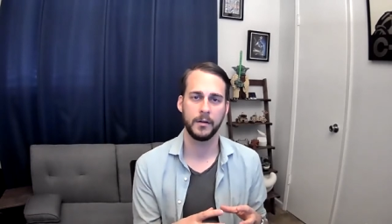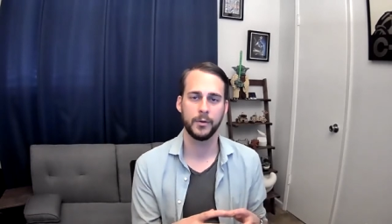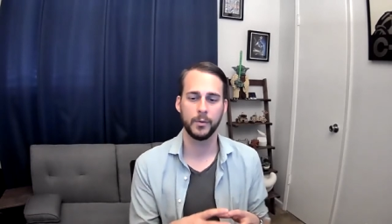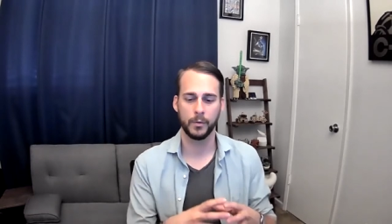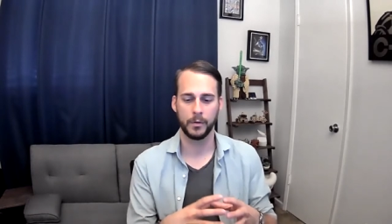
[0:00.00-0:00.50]

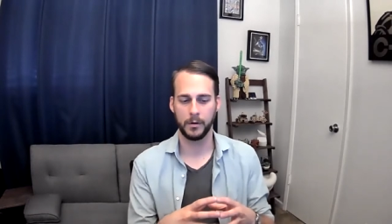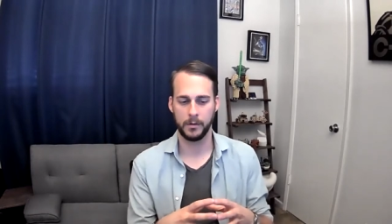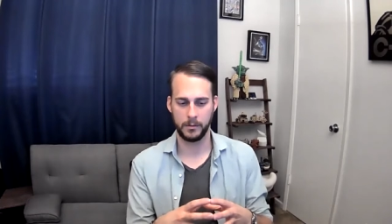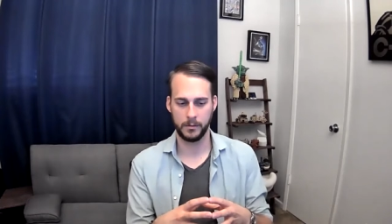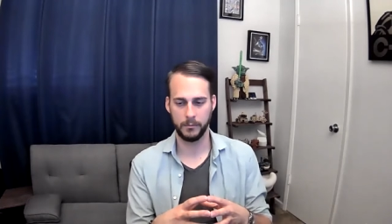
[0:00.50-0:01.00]

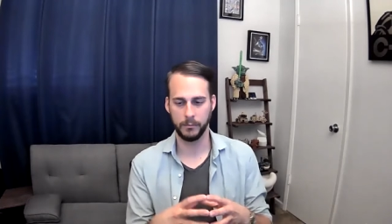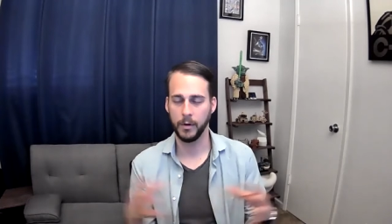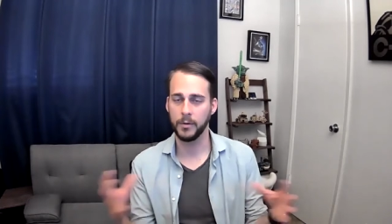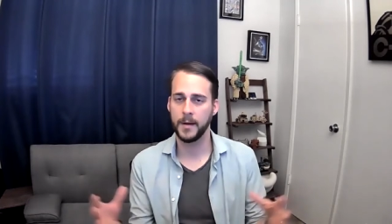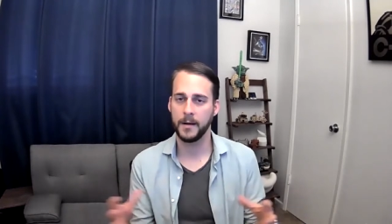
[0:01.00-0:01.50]
your
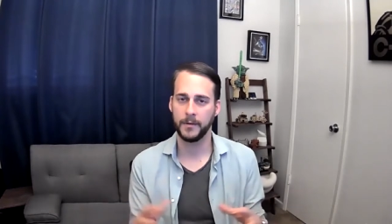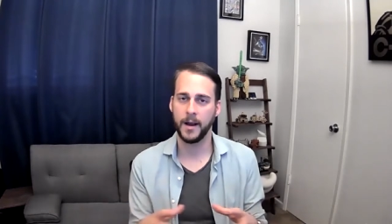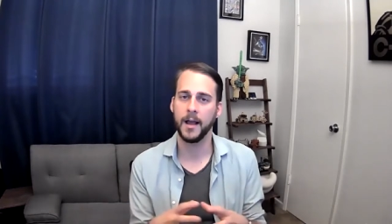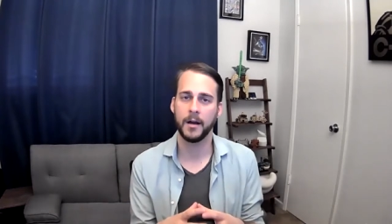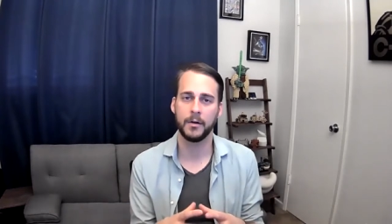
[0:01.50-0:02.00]
roadmap for
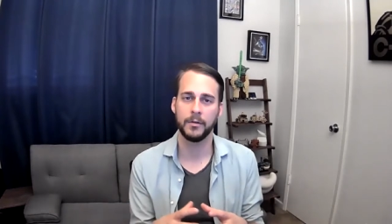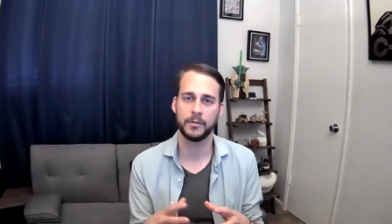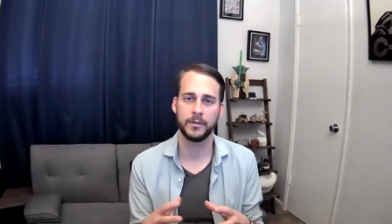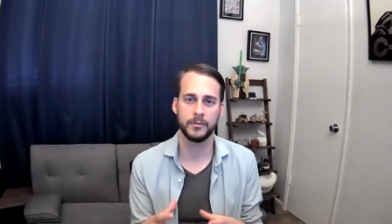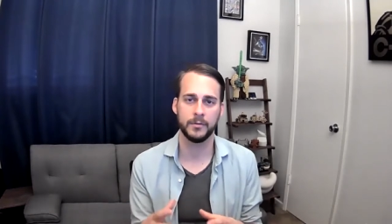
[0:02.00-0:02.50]
how
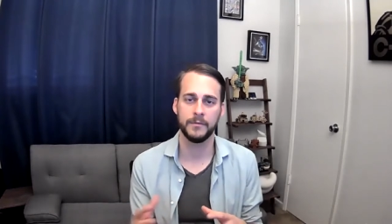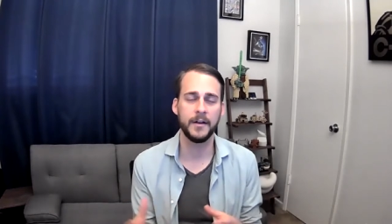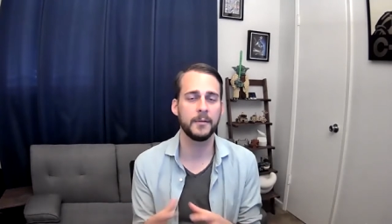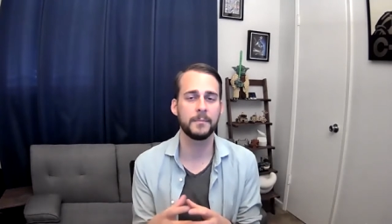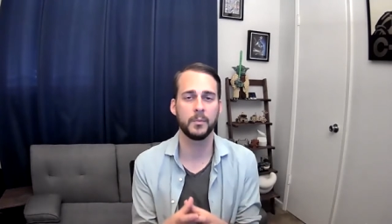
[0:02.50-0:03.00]
to
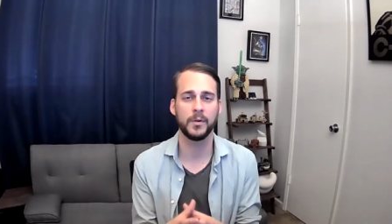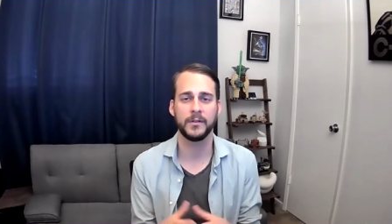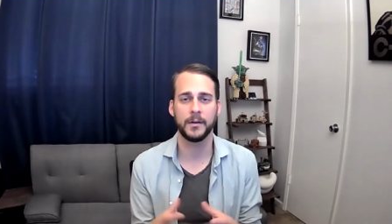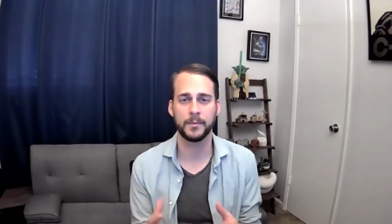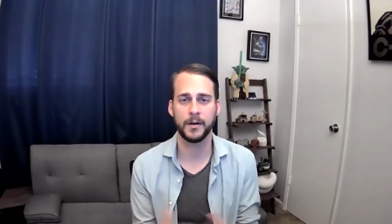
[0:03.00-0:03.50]
develop and what
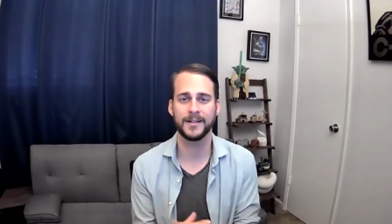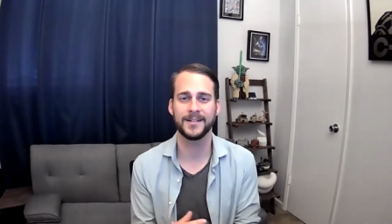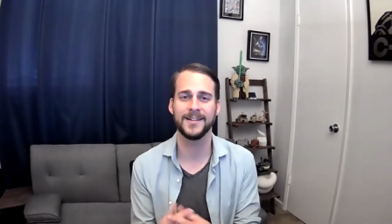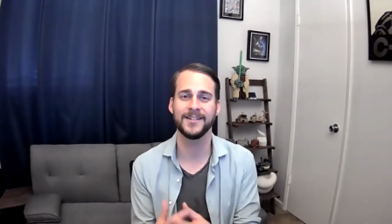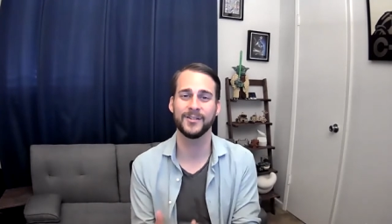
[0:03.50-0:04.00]
does that
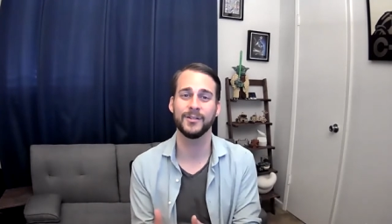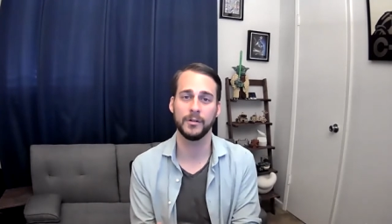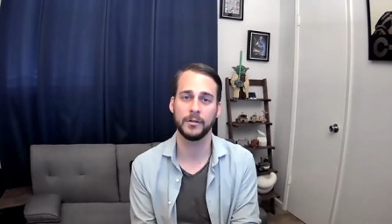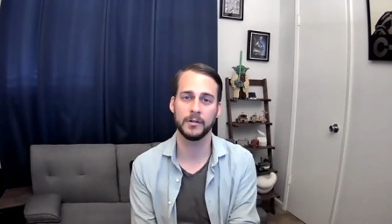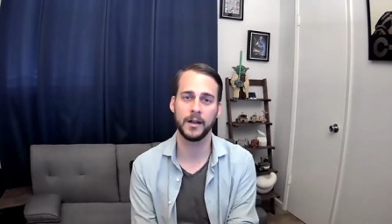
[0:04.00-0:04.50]
product need to
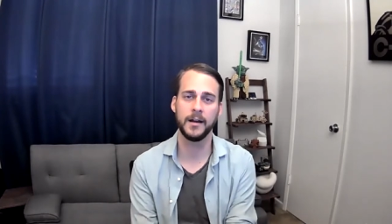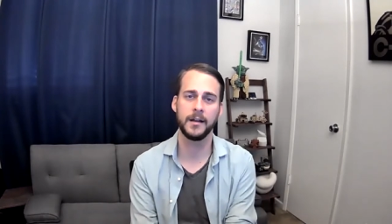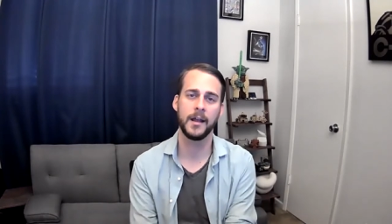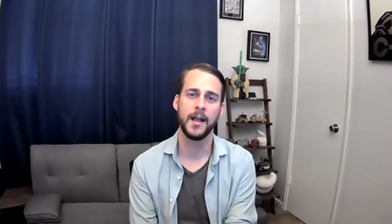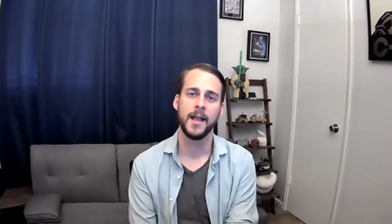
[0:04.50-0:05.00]
look like.